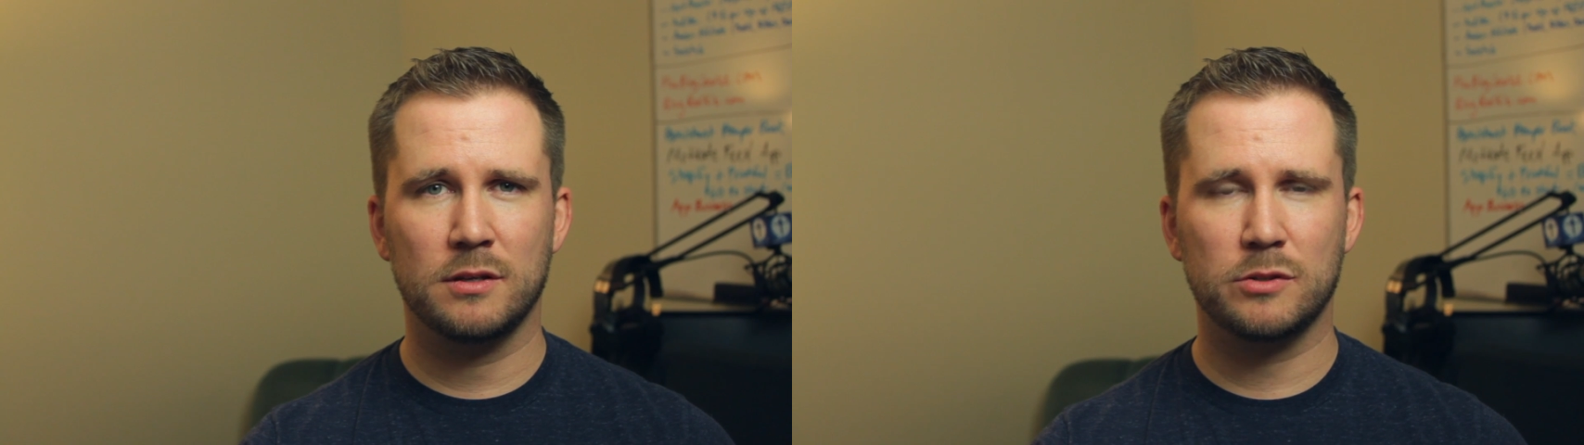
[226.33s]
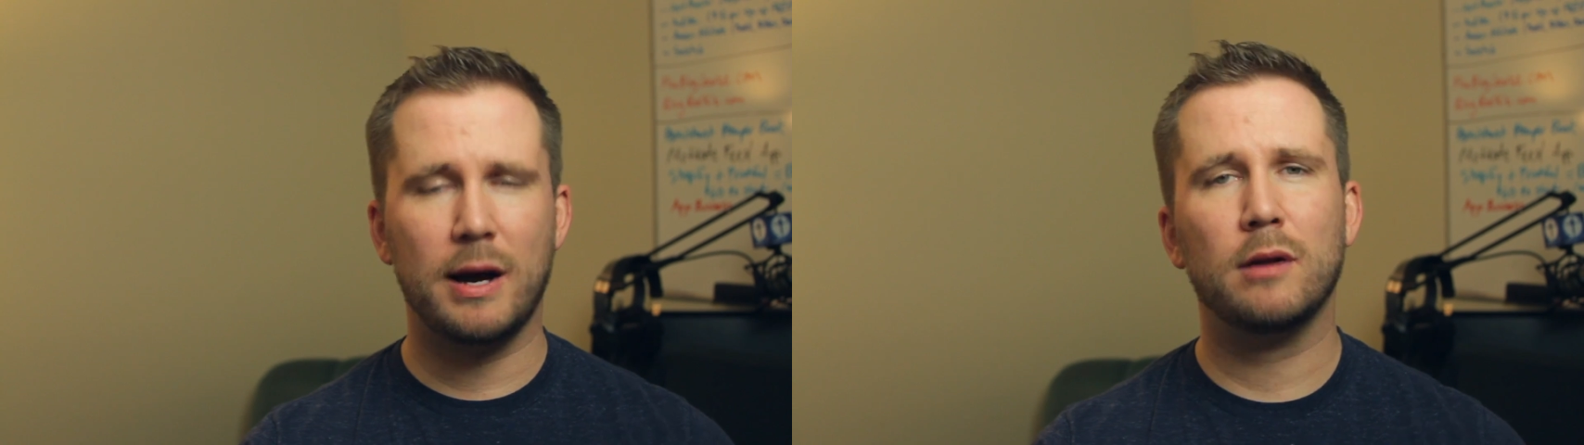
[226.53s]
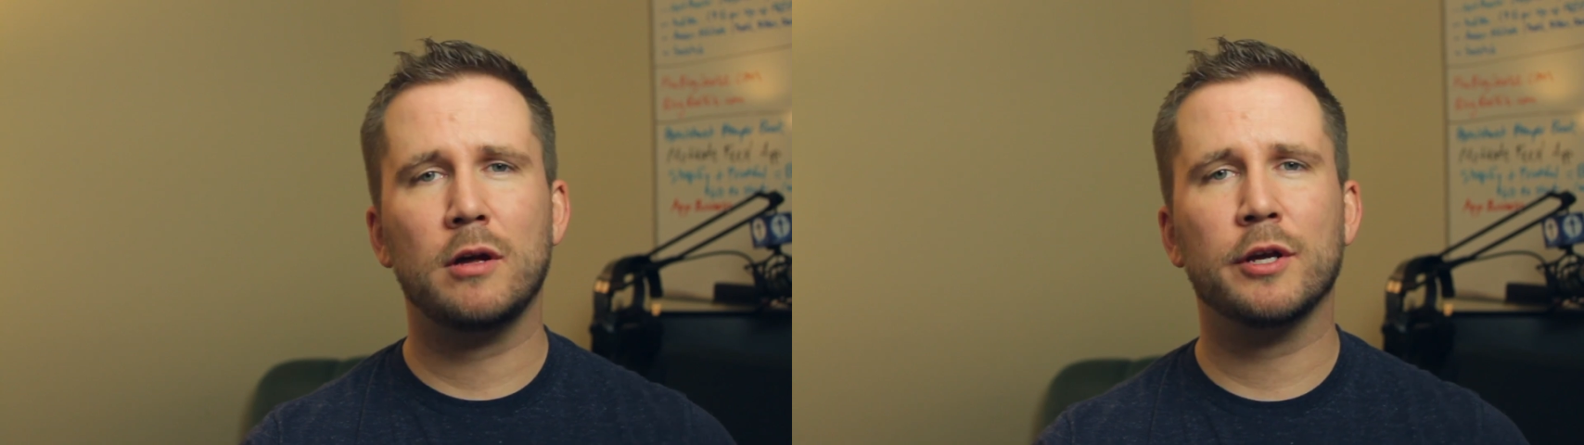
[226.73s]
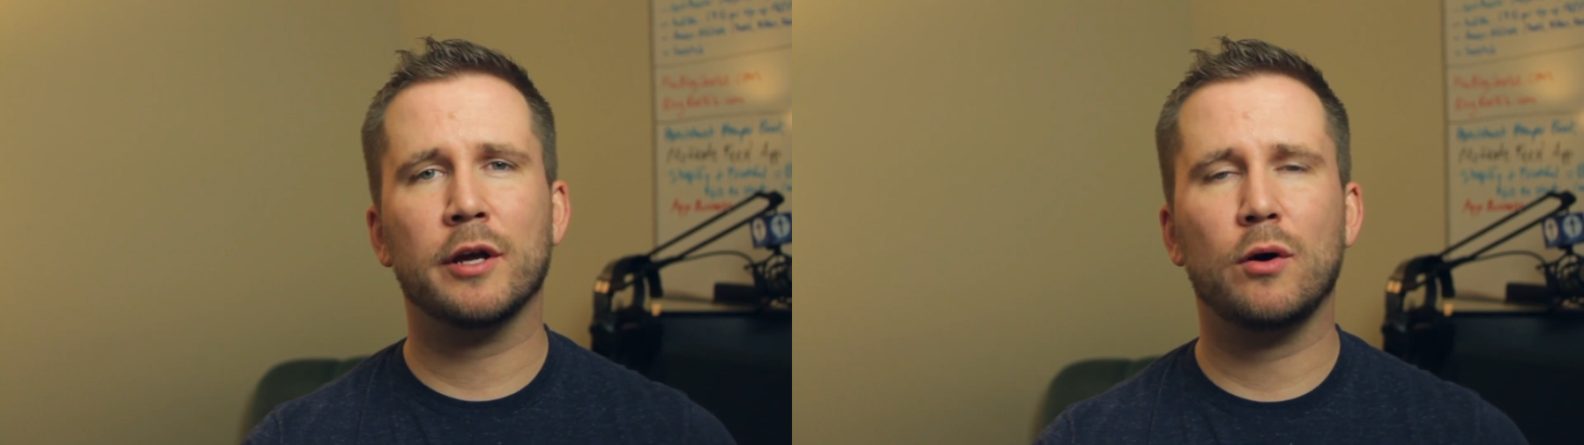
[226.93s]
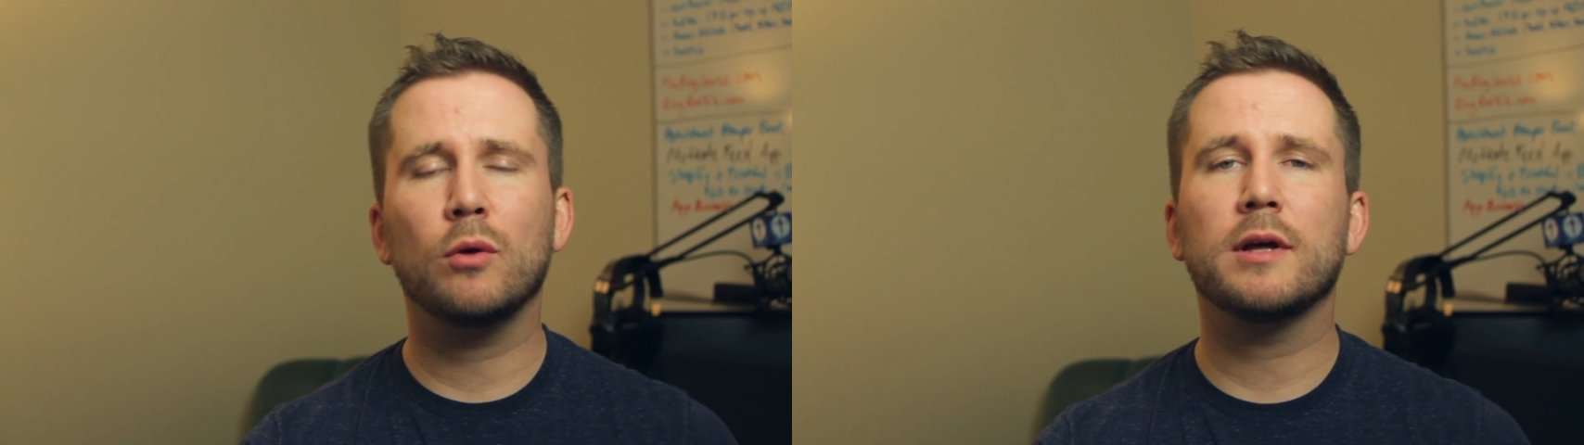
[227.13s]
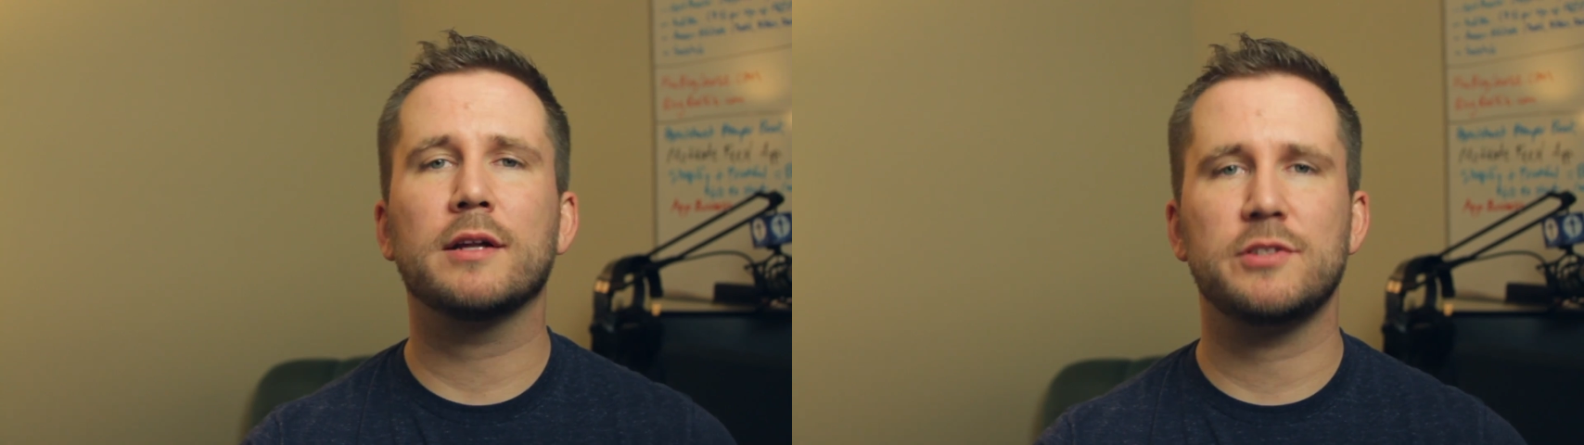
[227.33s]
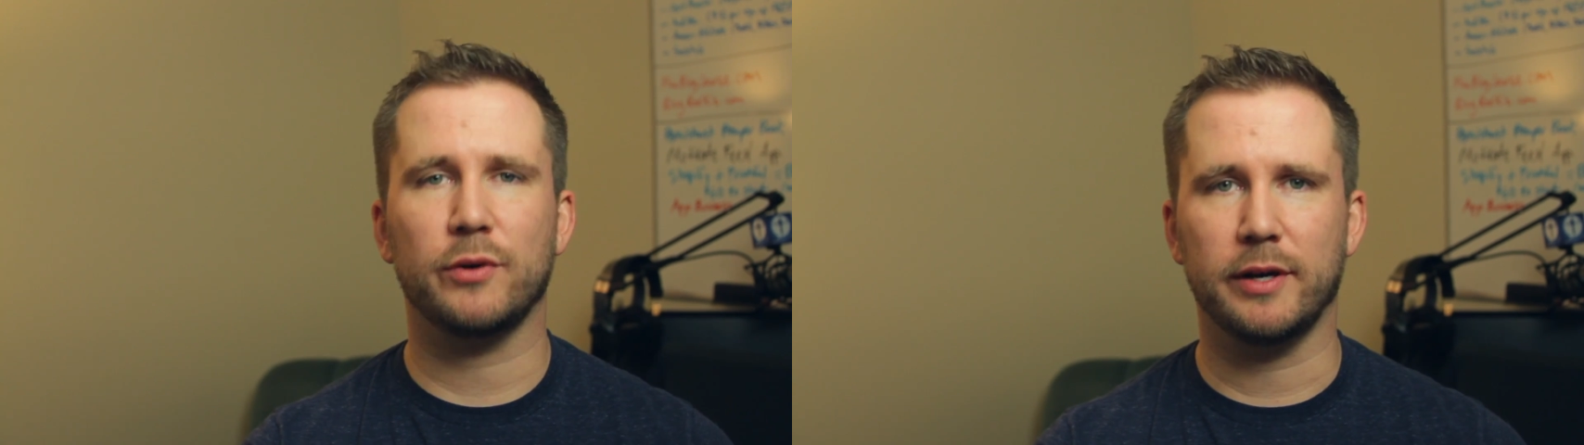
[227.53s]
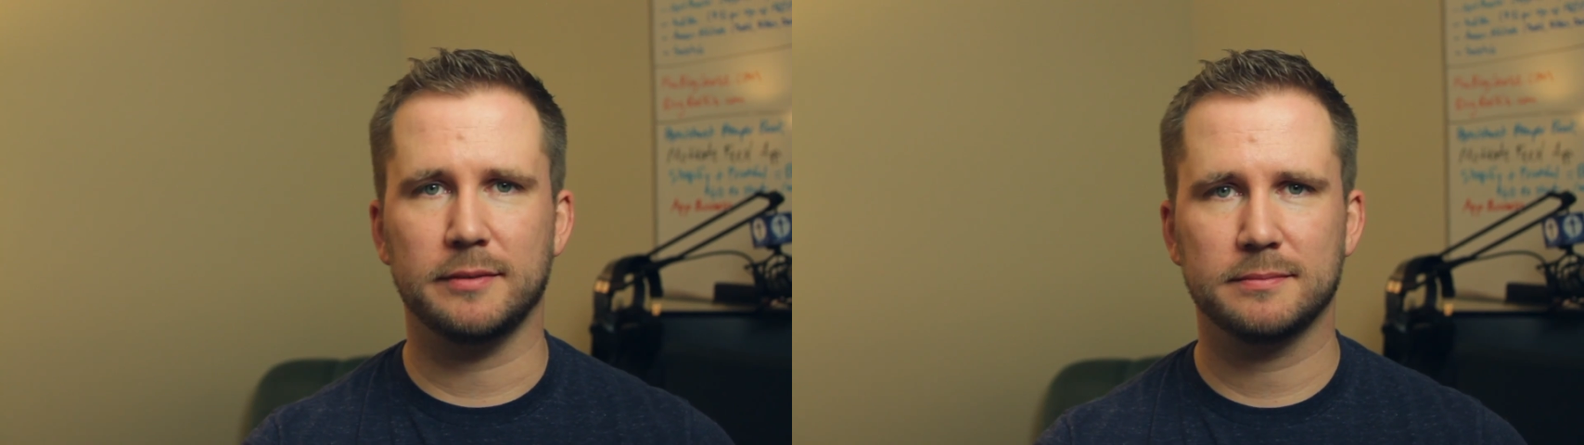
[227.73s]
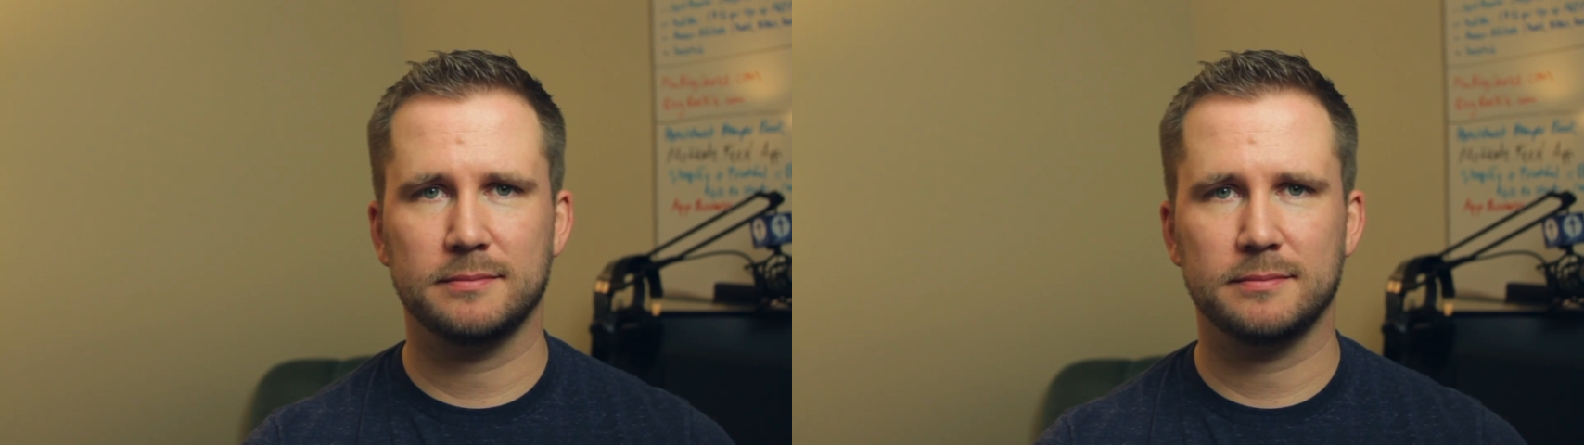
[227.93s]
So, how long are you going to hold on to it?